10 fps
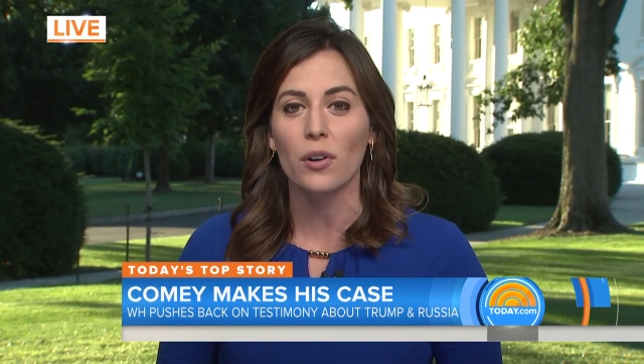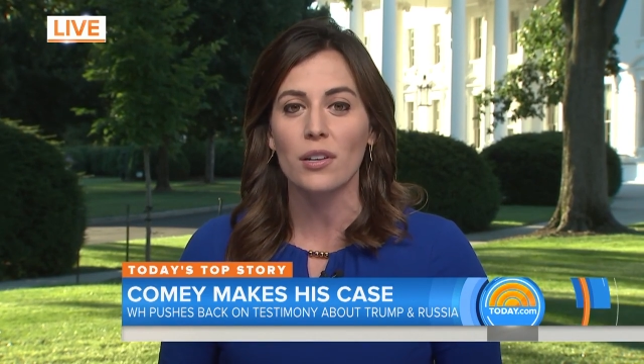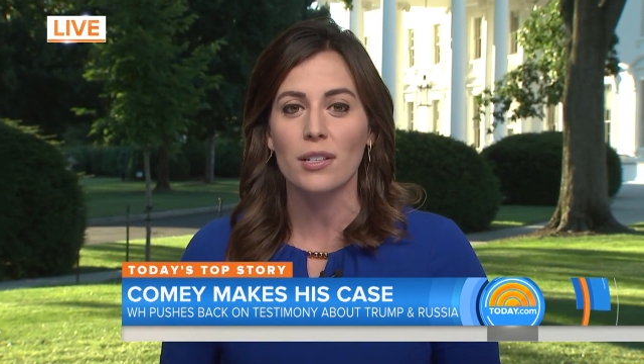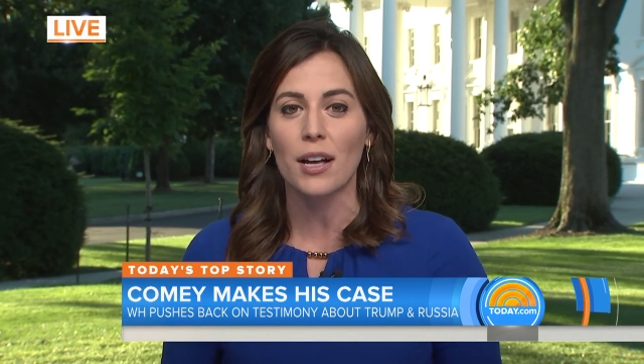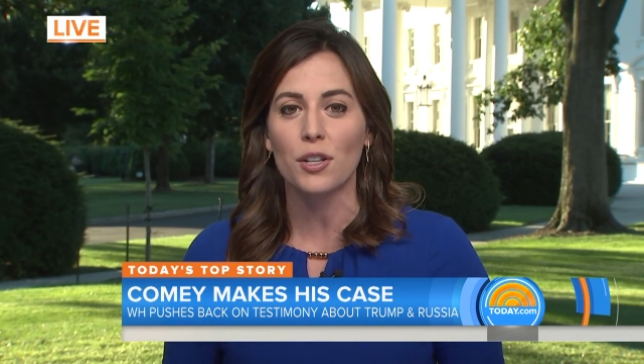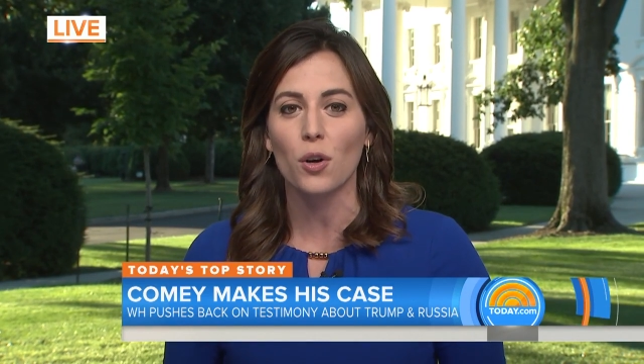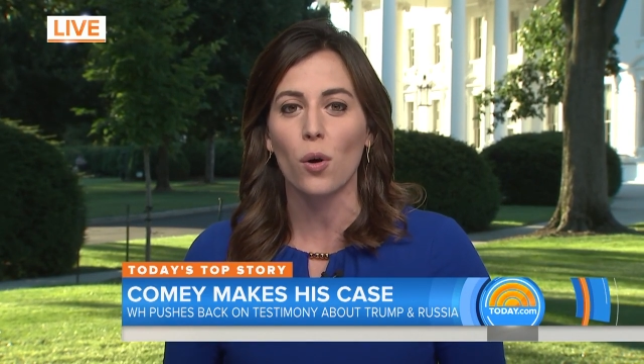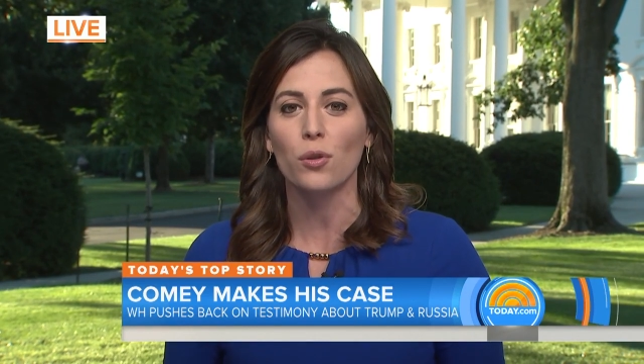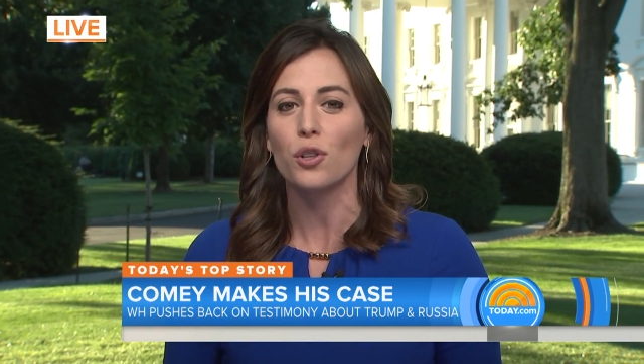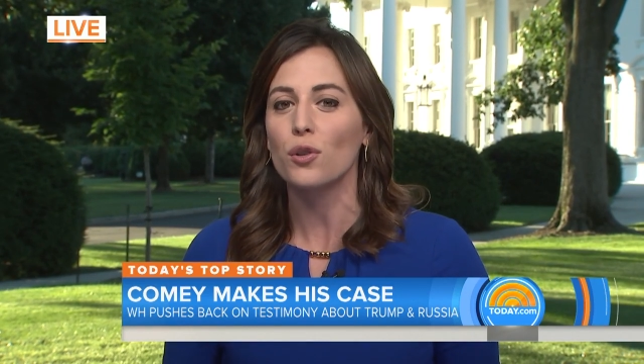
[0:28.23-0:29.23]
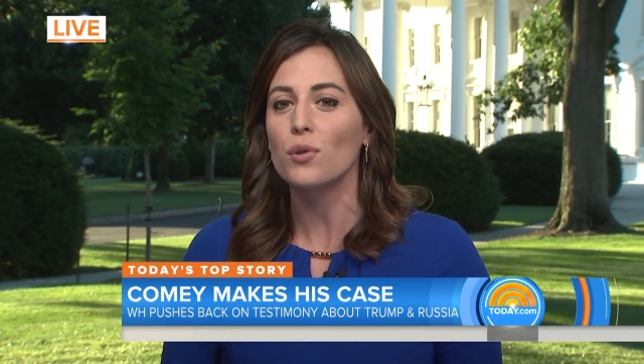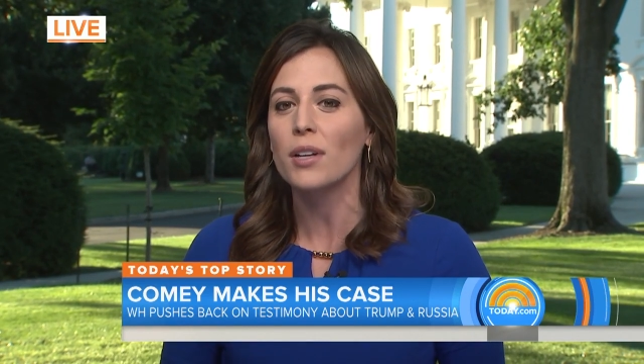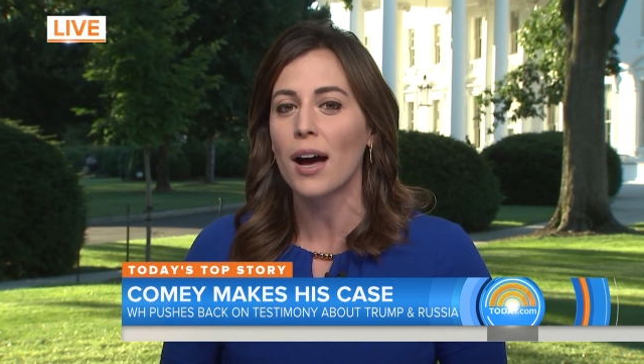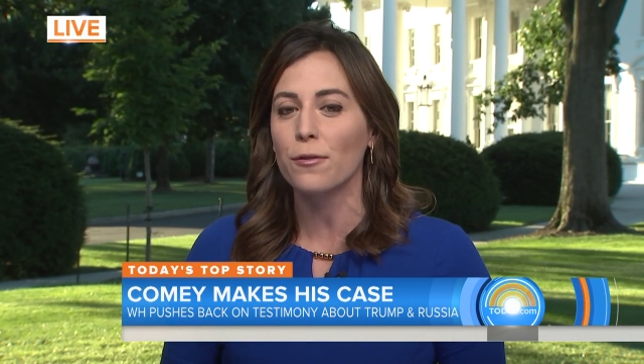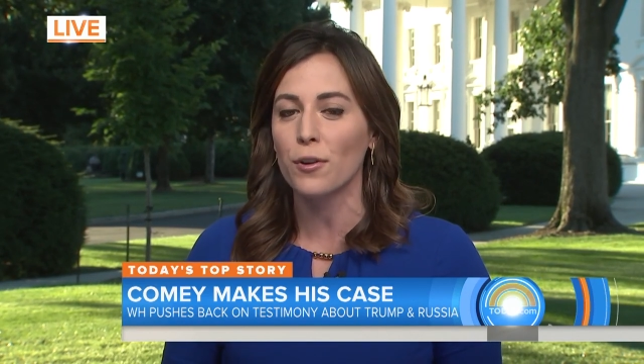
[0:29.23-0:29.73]
where he's set to hold a news
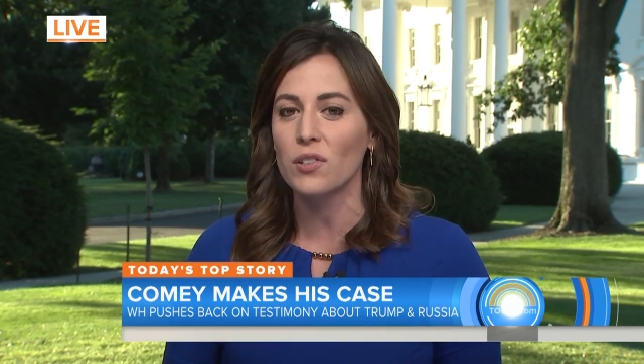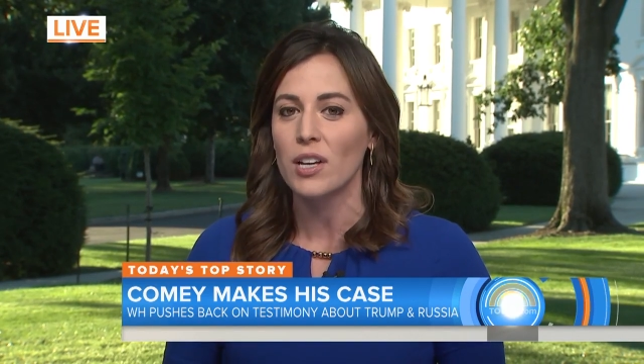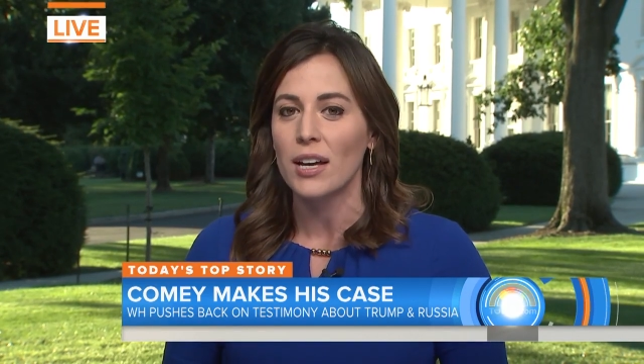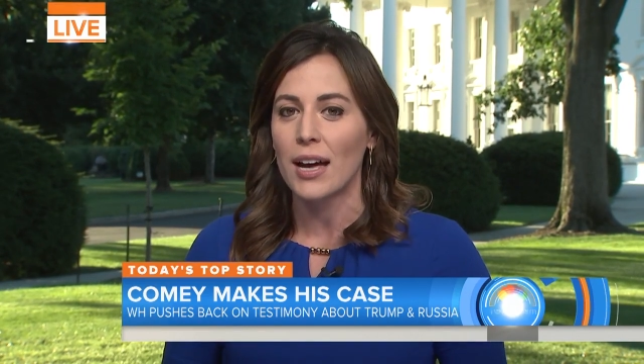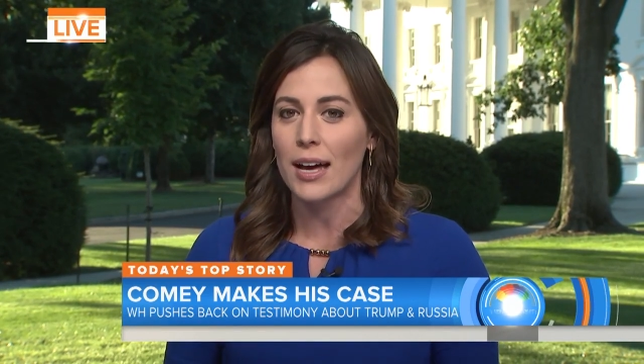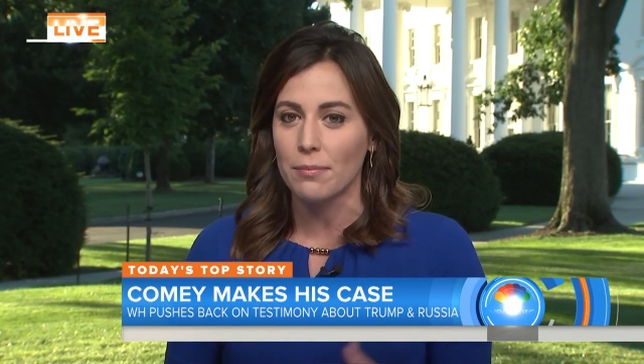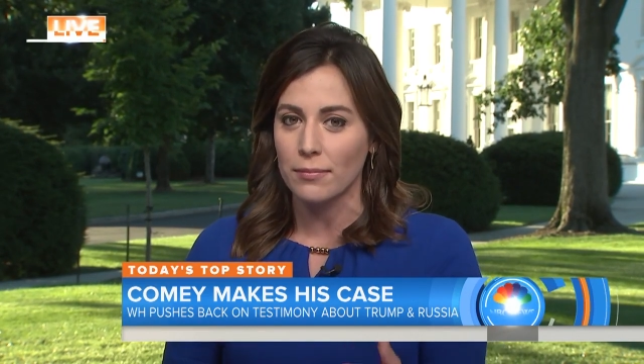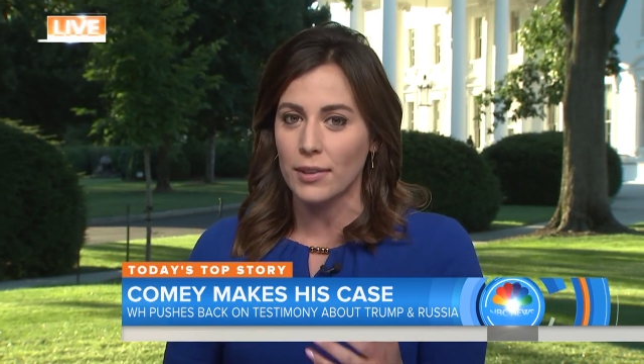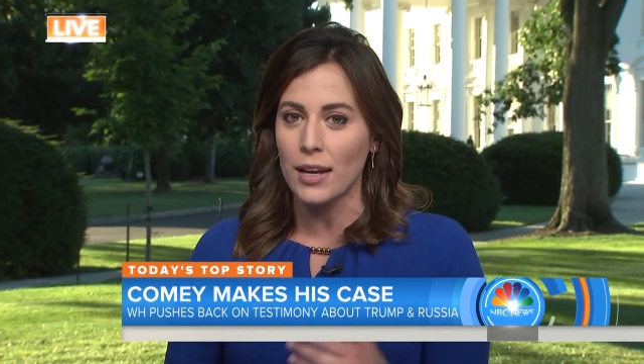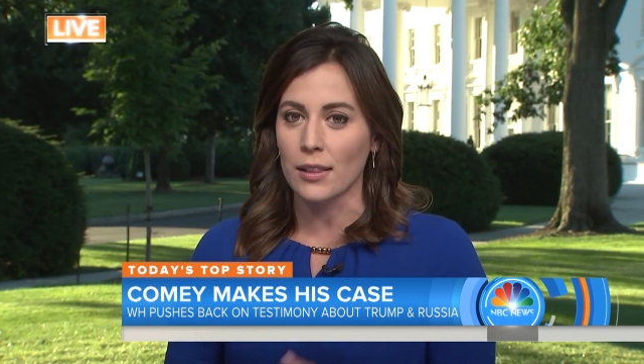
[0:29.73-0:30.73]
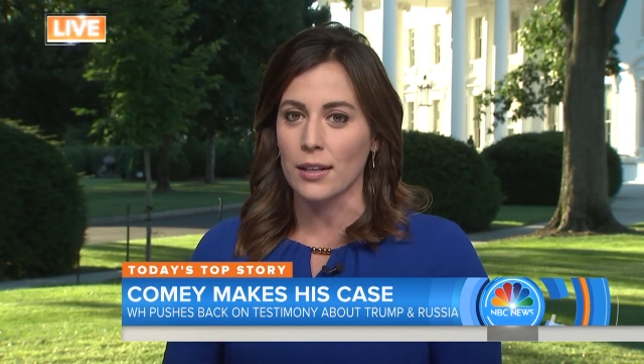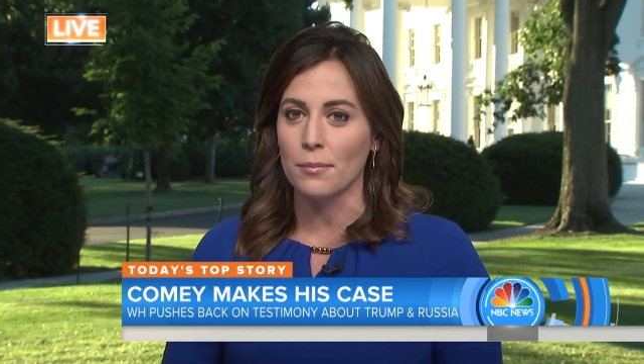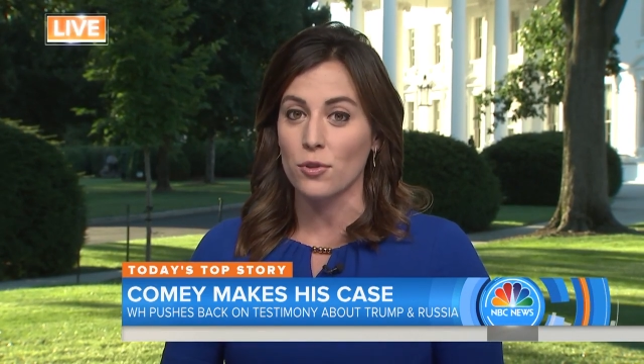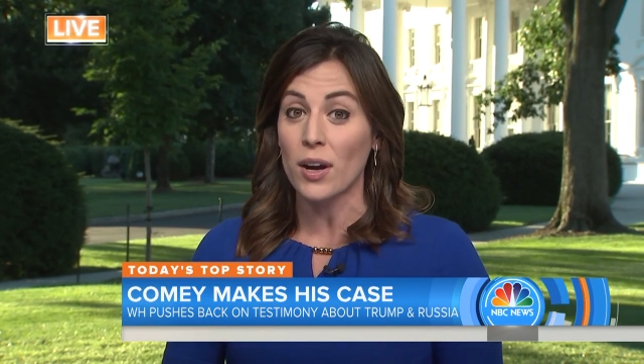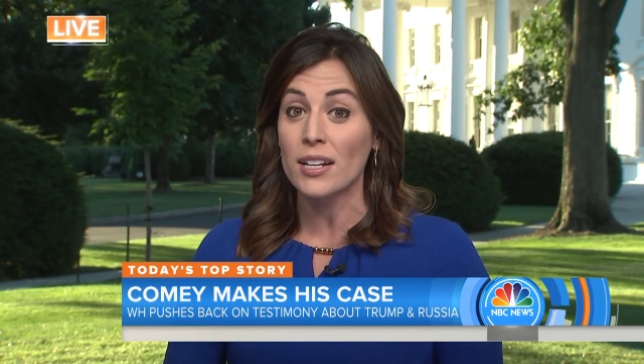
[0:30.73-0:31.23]
conference and likely
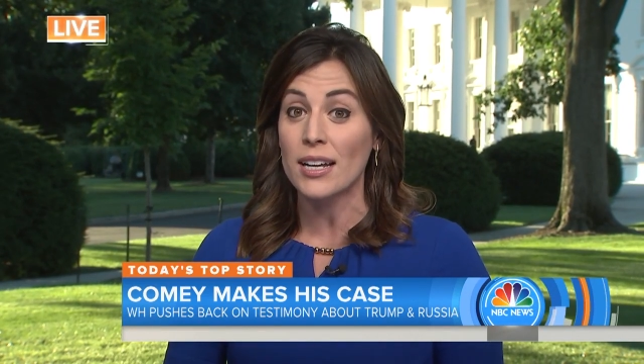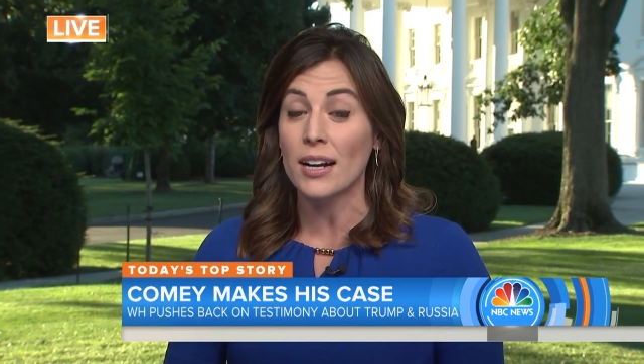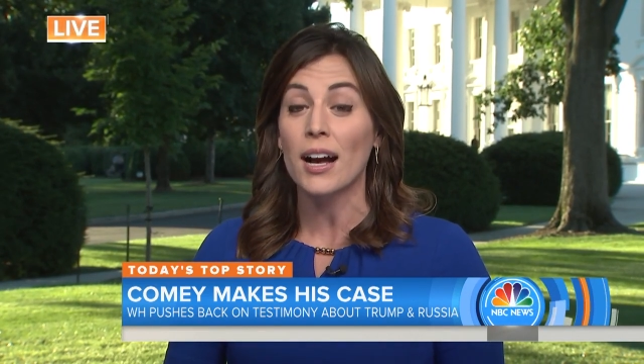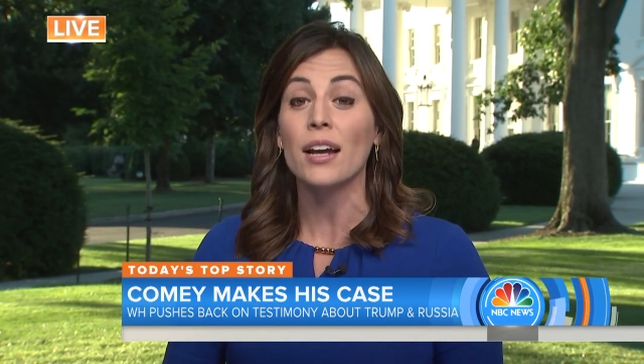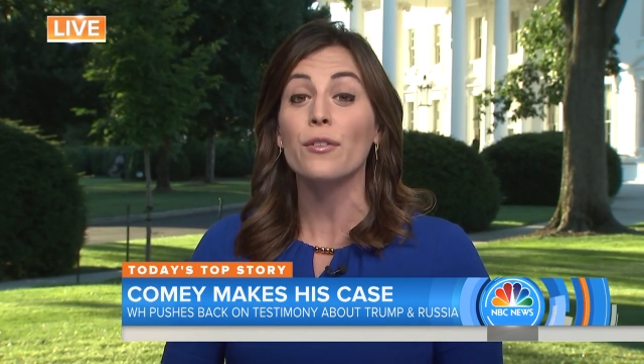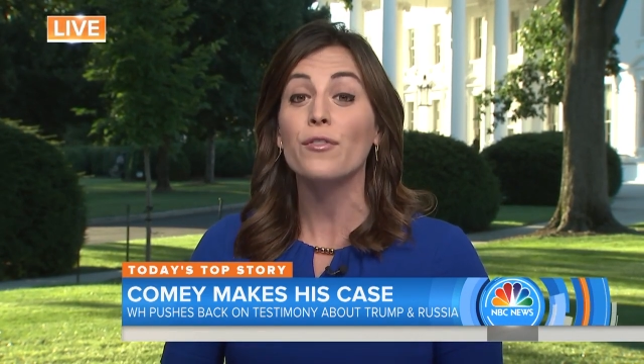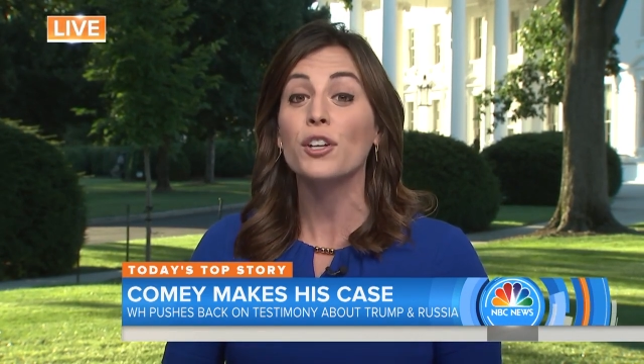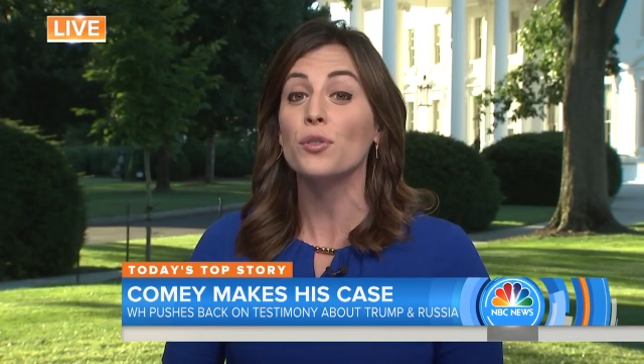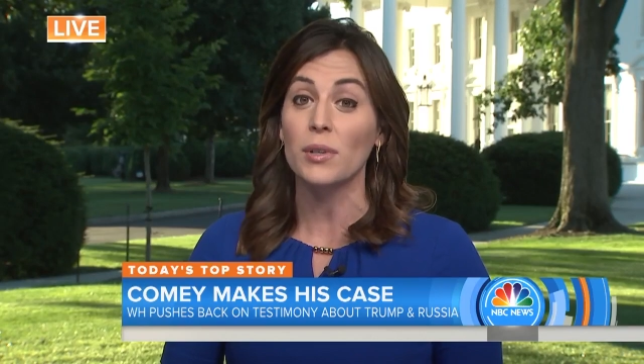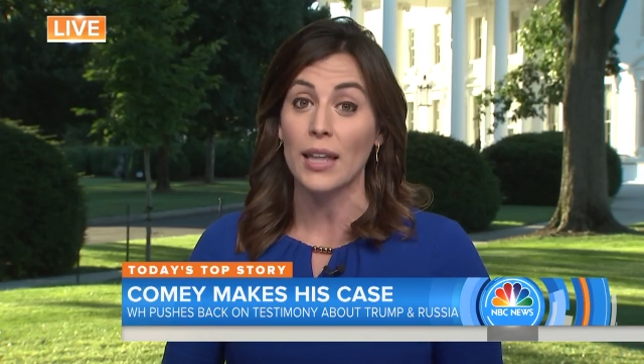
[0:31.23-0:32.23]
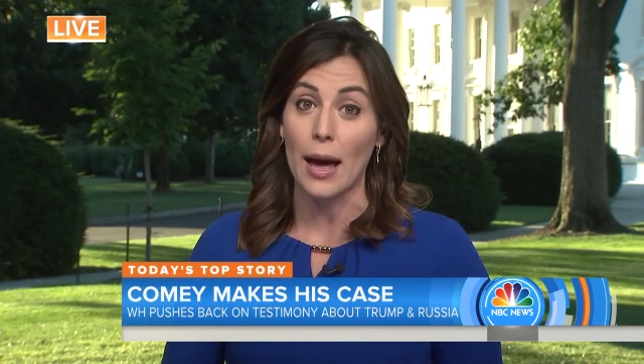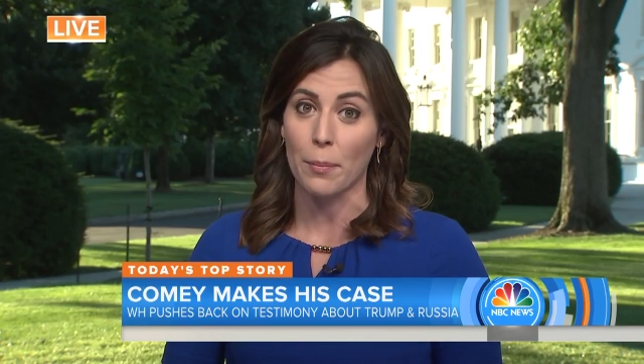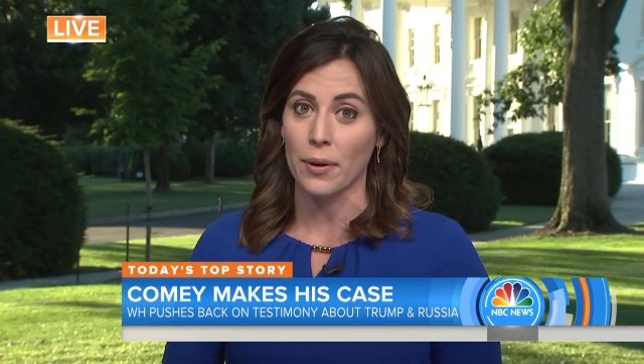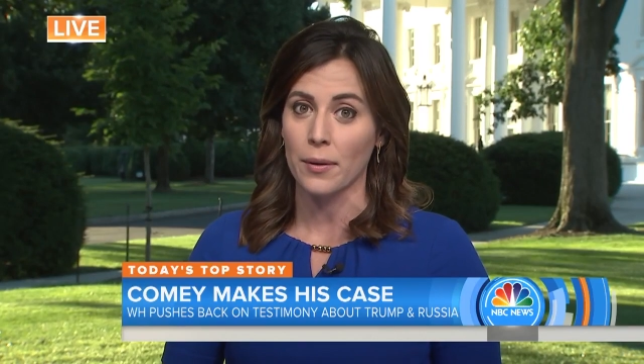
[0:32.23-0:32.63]
try to take a kind of victory lap.